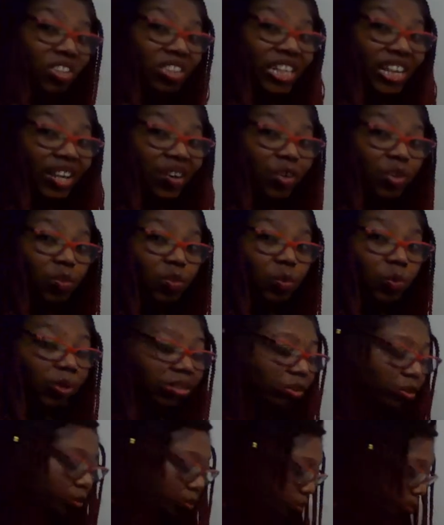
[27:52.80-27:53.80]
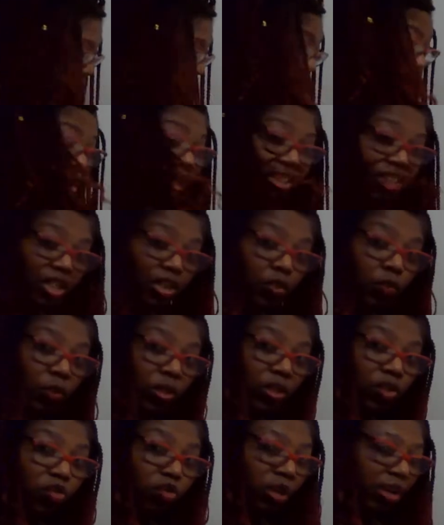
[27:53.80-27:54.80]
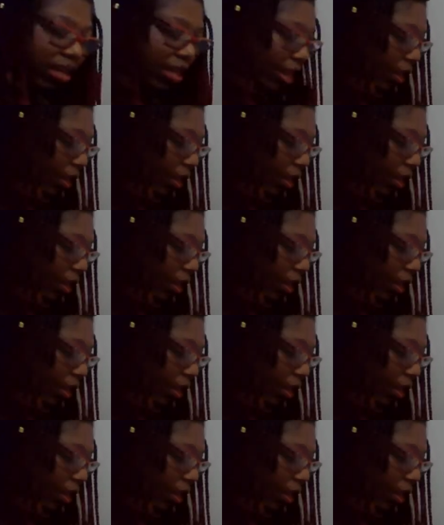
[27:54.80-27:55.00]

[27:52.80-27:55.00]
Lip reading: to say us. We want to continue with the trend